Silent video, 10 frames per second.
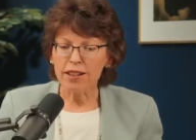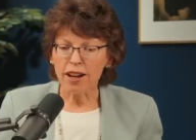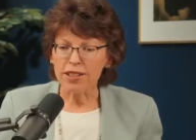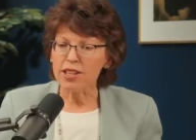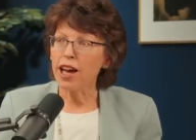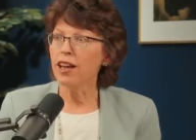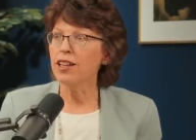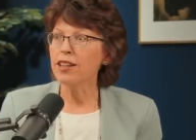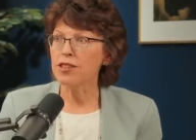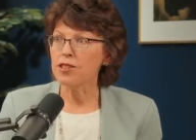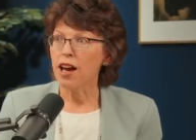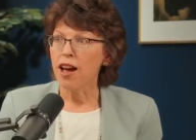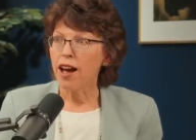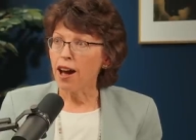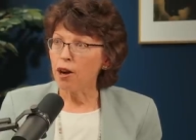God telling us
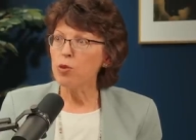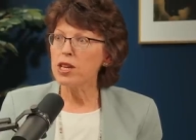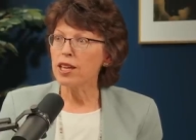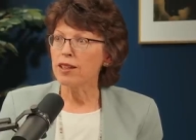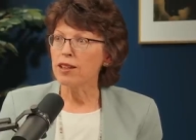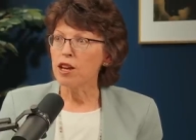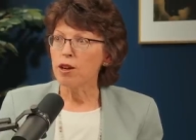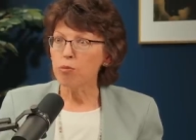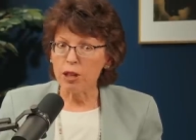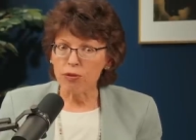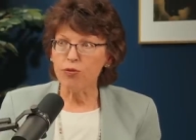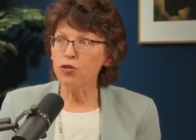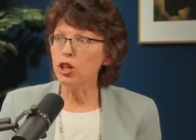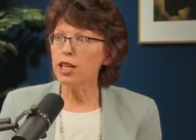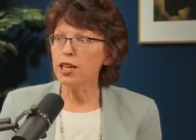how we can be
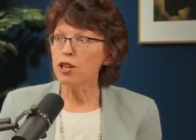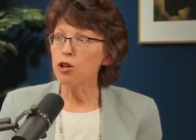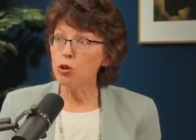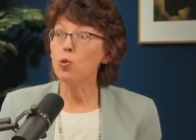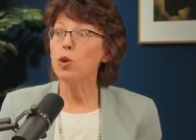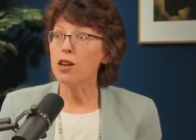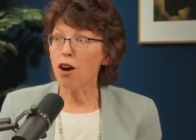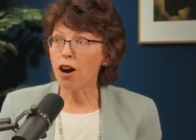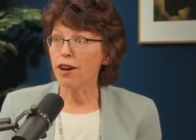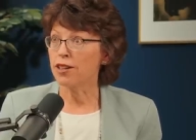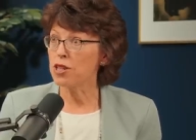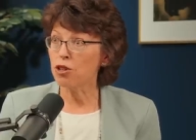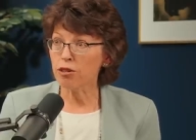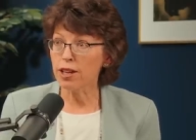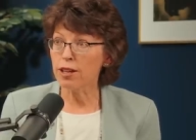fully who we are as He
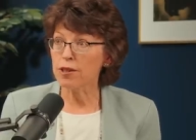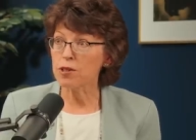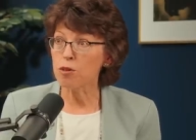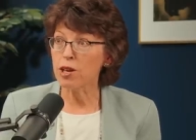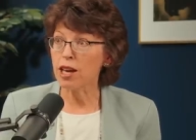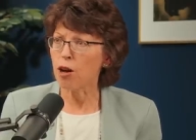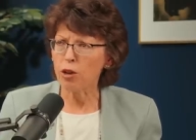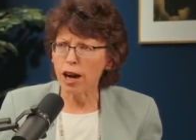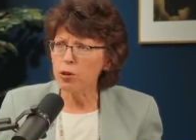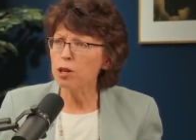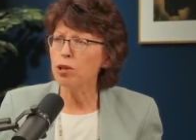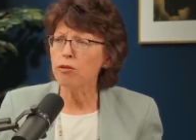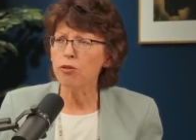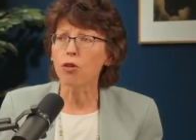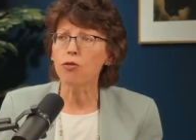created us to be, how, how we can be
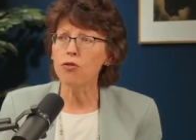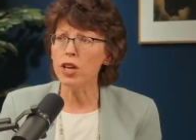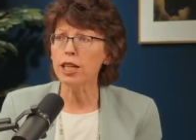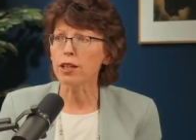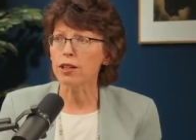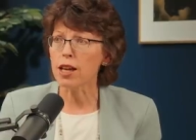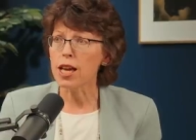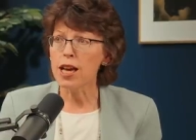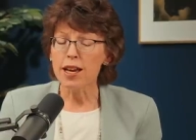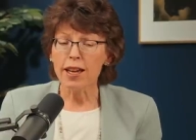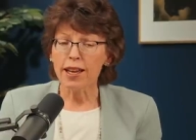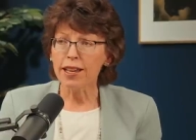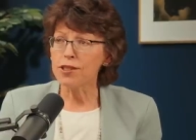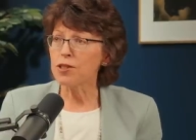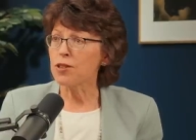fulfilled.
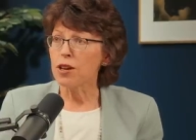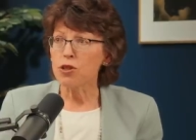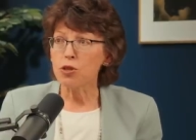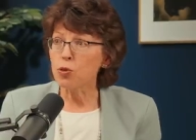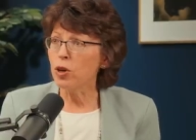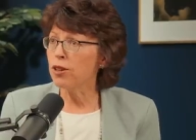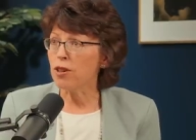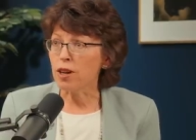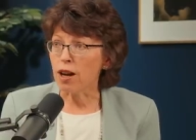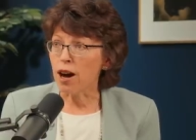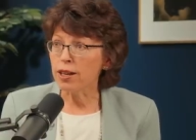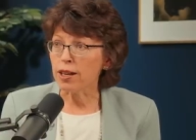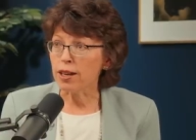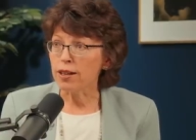It's sweeter than honey.